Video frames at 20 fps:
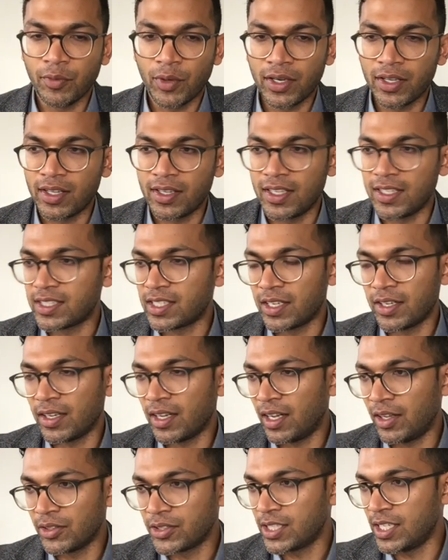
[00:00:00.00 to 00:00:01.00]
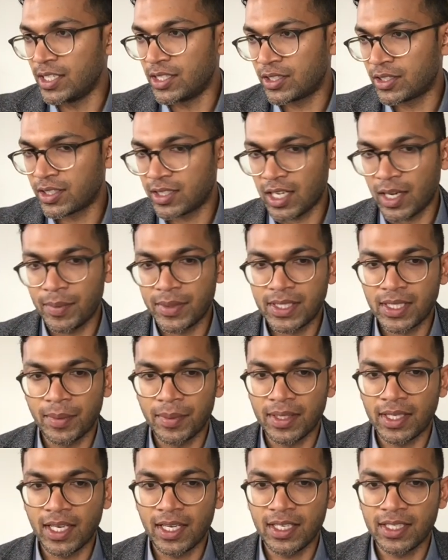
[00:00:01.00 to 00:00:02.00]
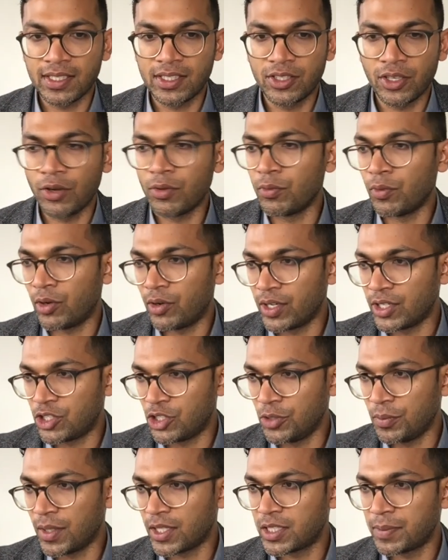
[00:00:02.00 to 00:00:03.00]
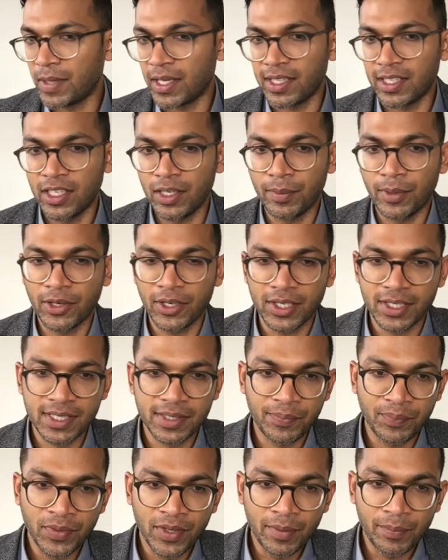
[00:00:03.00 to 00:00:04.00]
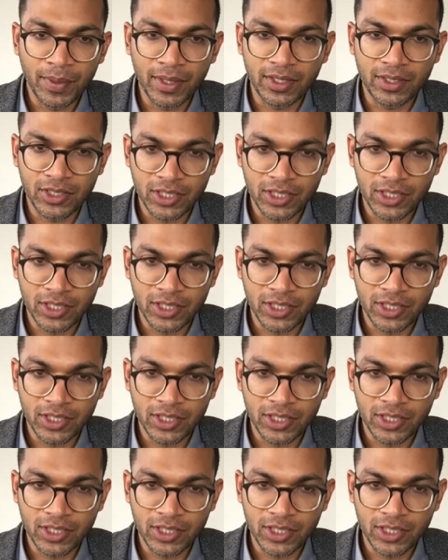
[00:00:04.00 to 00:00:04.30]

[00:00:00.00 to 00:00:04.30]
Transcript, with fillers: one of the things that I'll teach time and time again is don't worry too much about the mnemonics, but